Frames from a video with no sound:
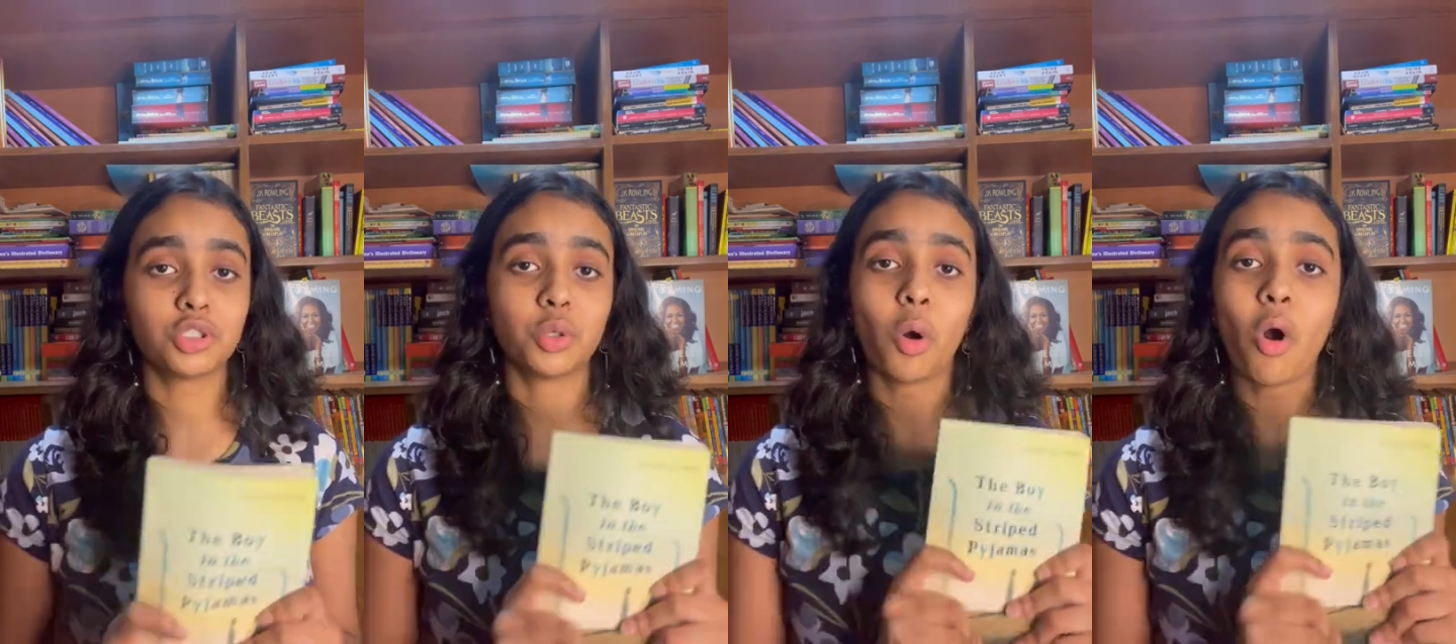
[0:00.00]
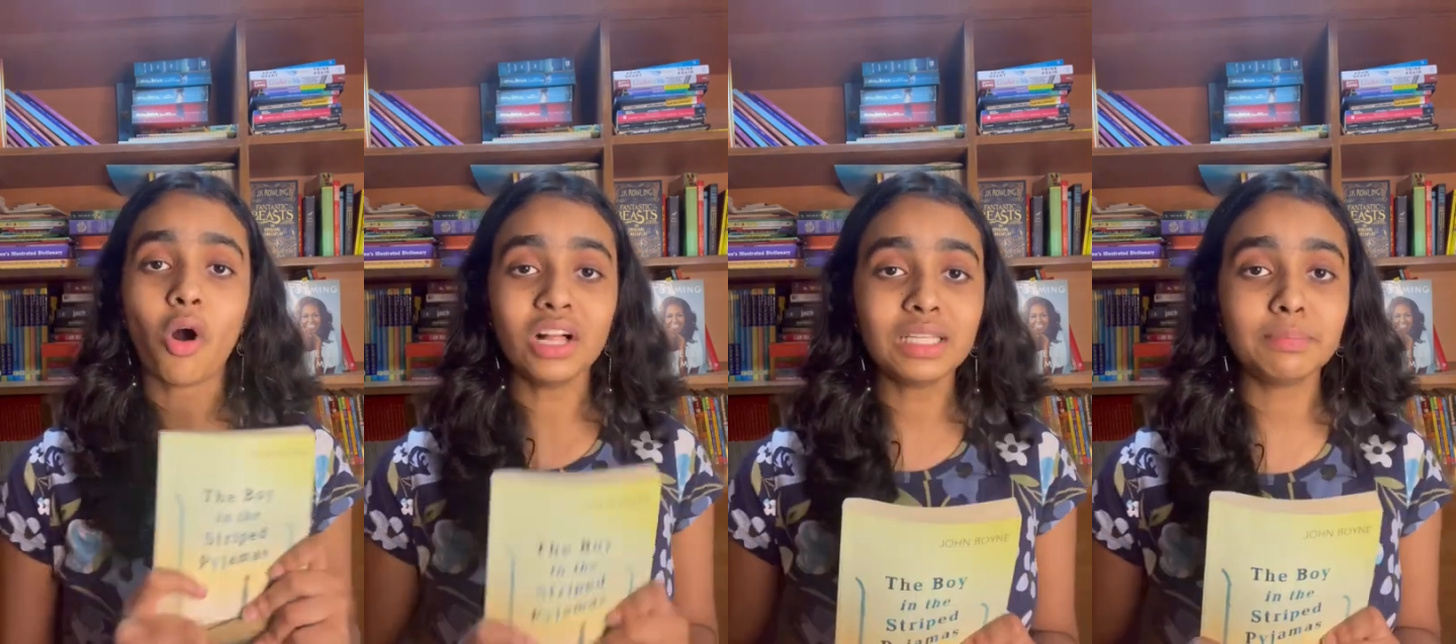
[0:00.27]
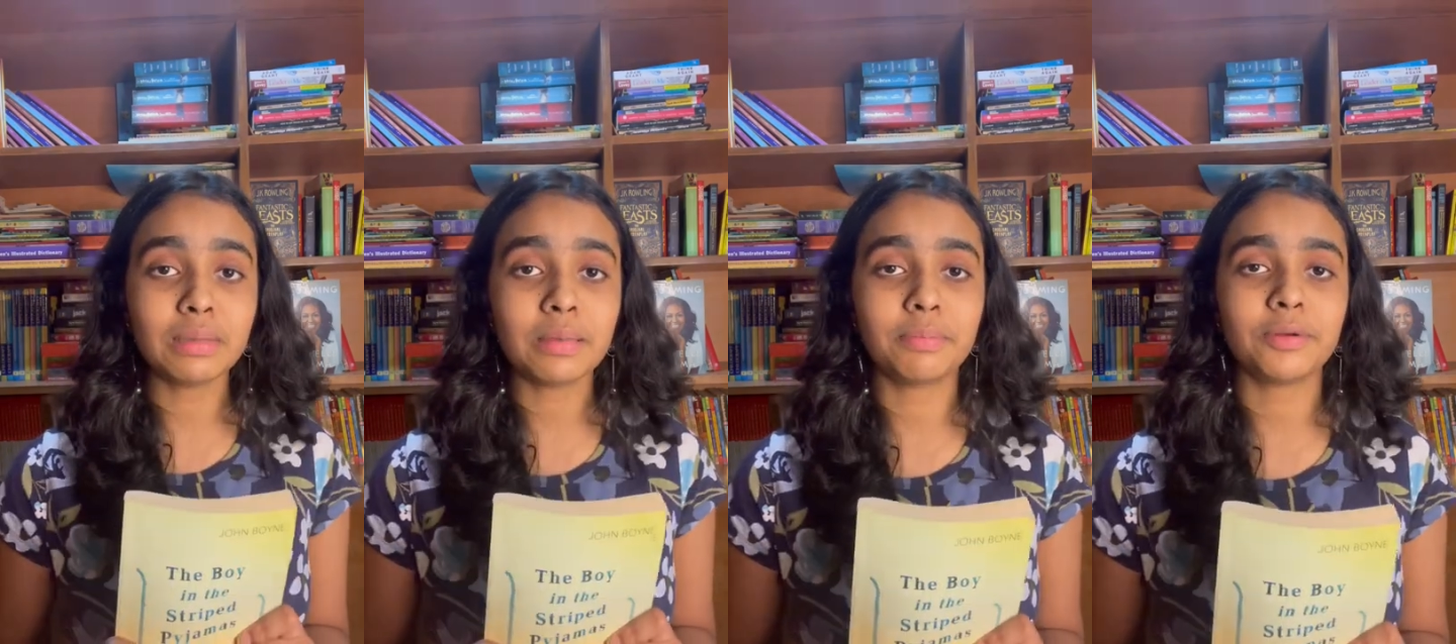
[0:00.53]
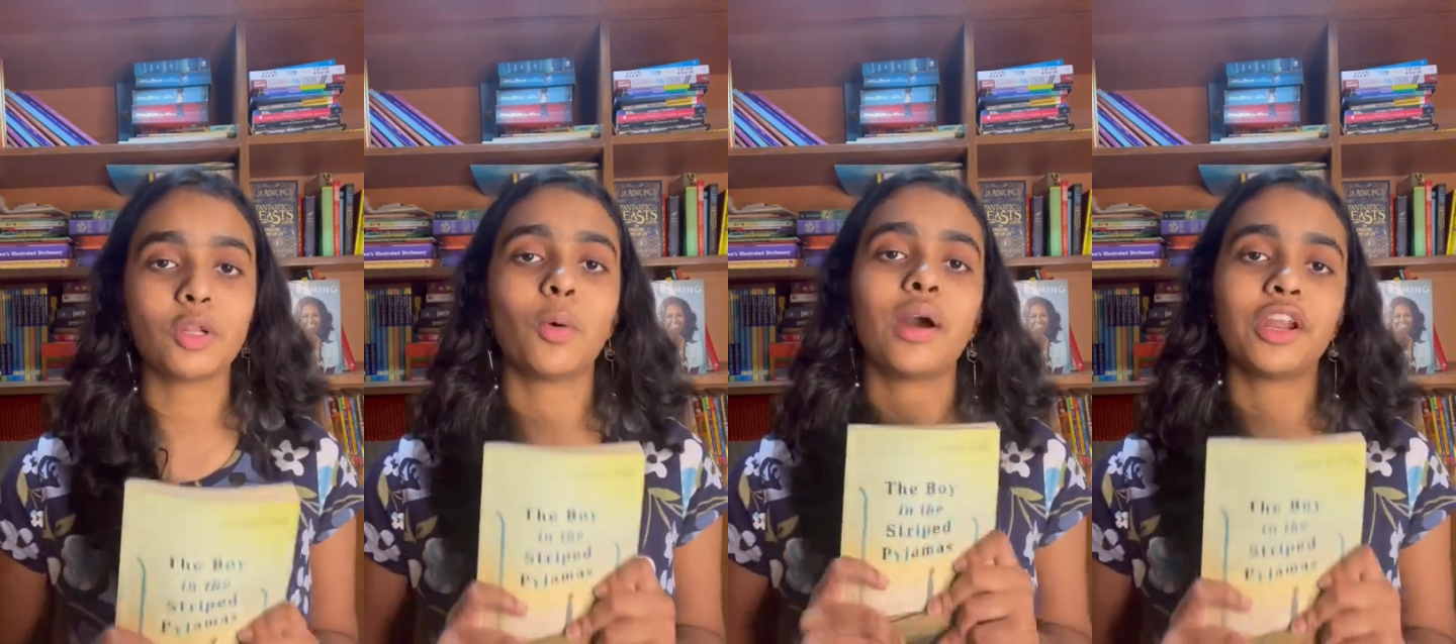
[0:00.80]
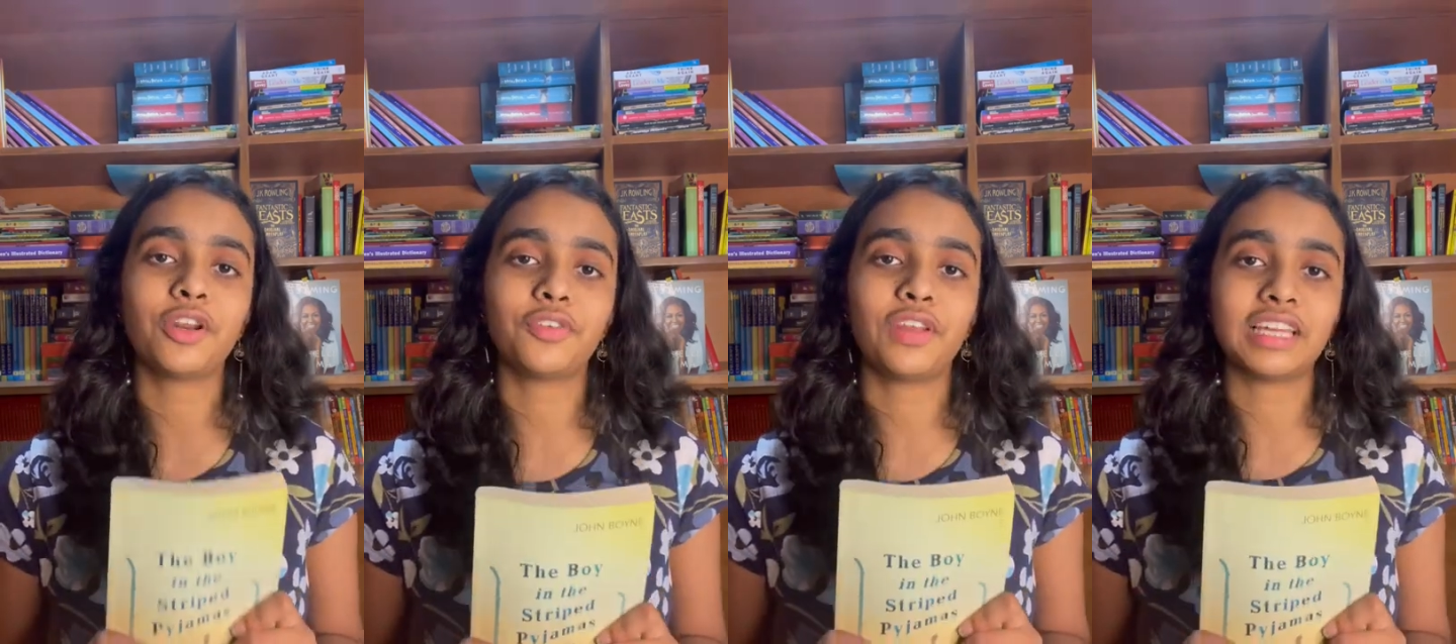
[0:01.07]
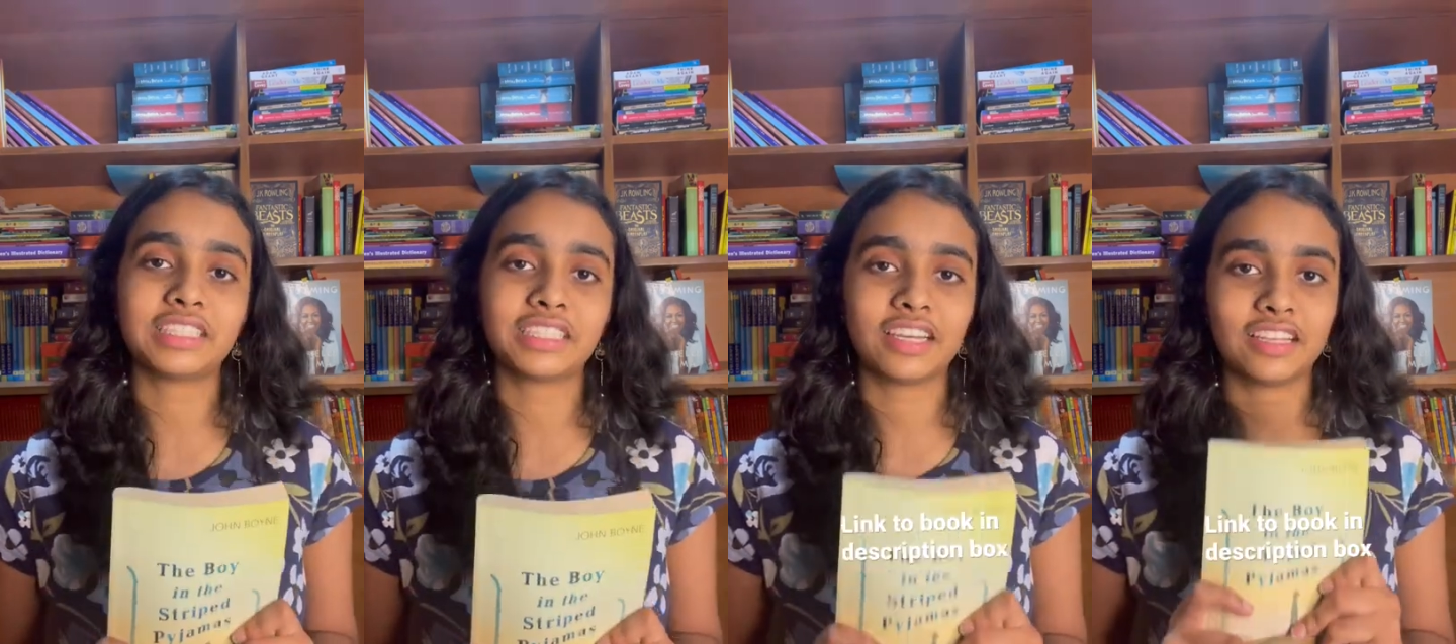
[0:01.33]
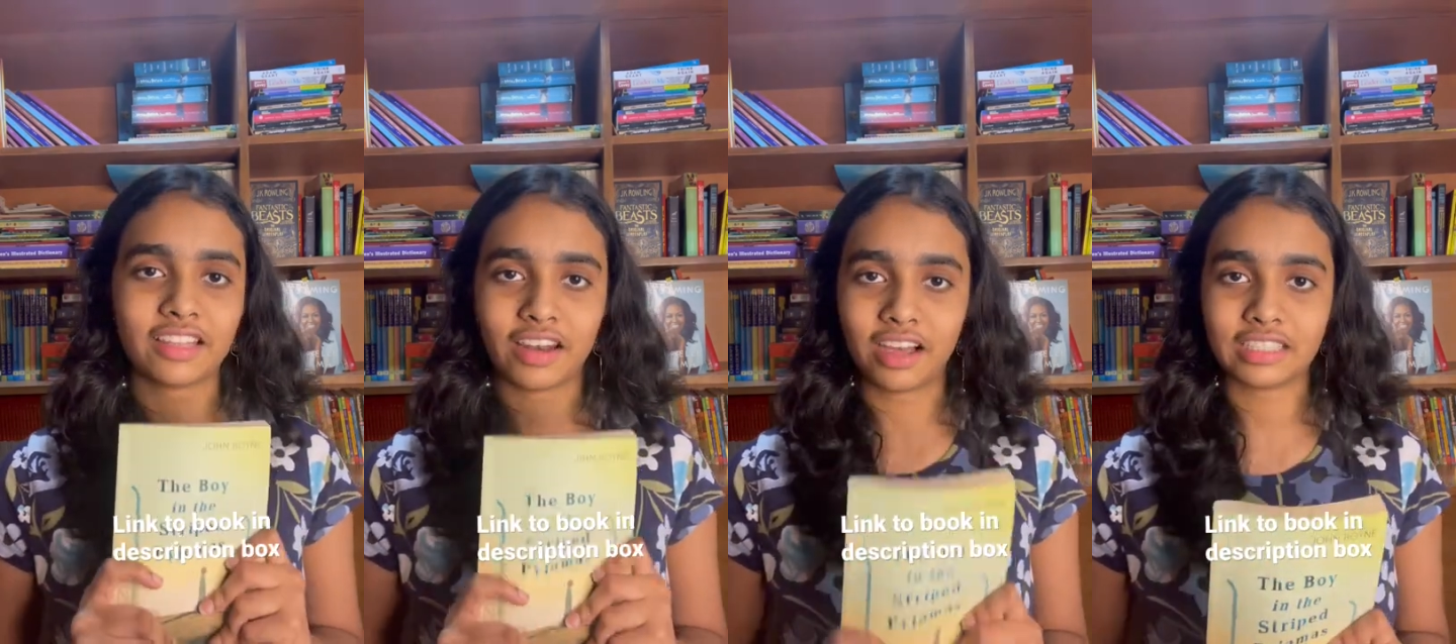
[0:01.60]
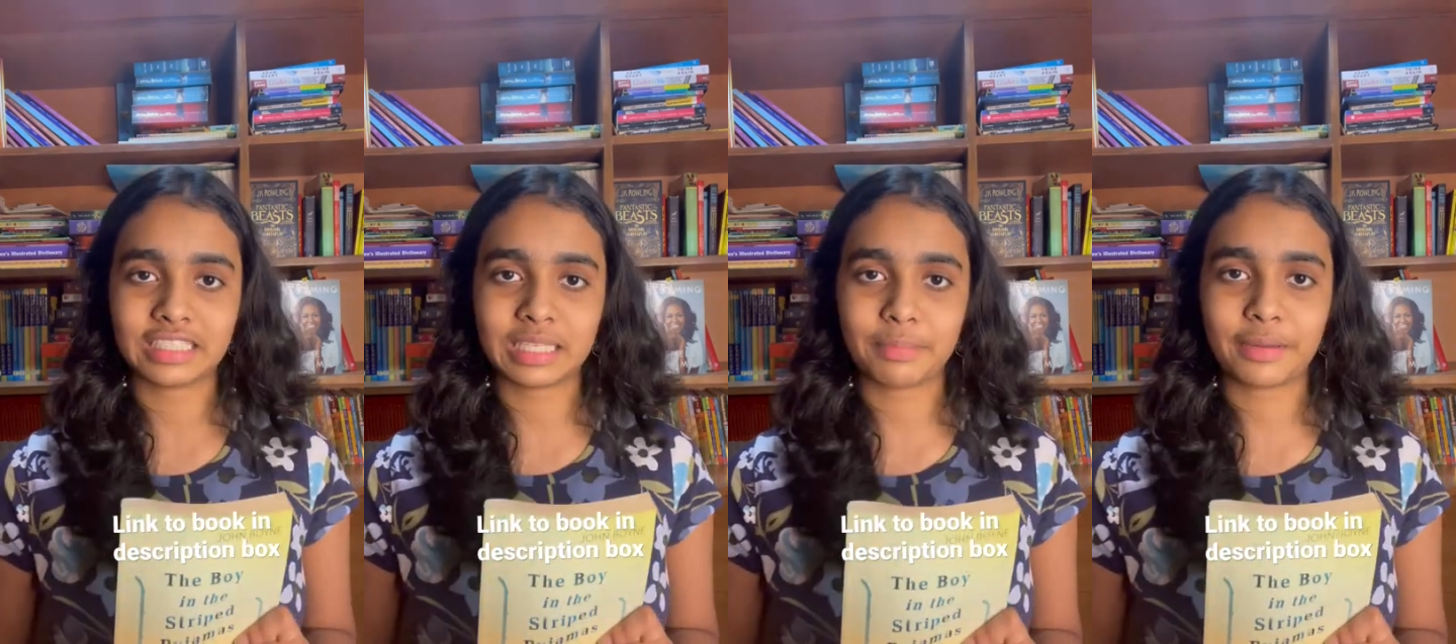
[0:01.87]
to all the people who are interested in the
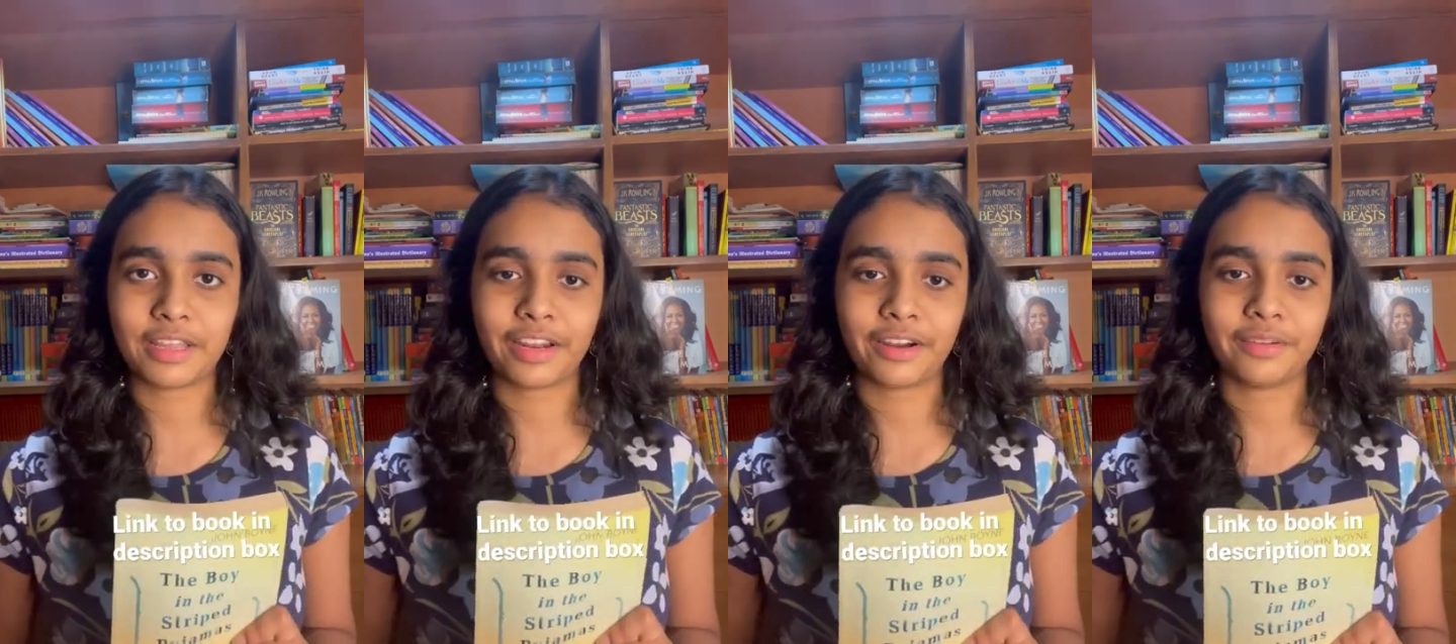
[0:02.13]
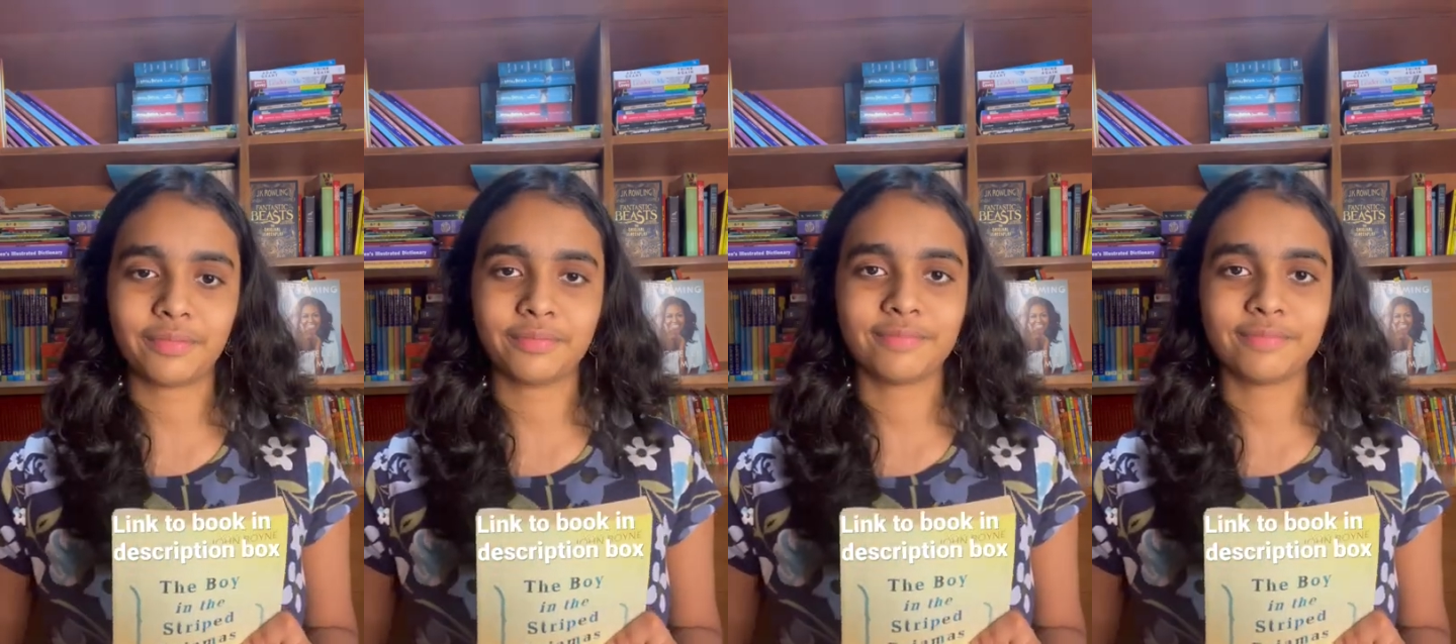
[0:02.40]
Nazi period.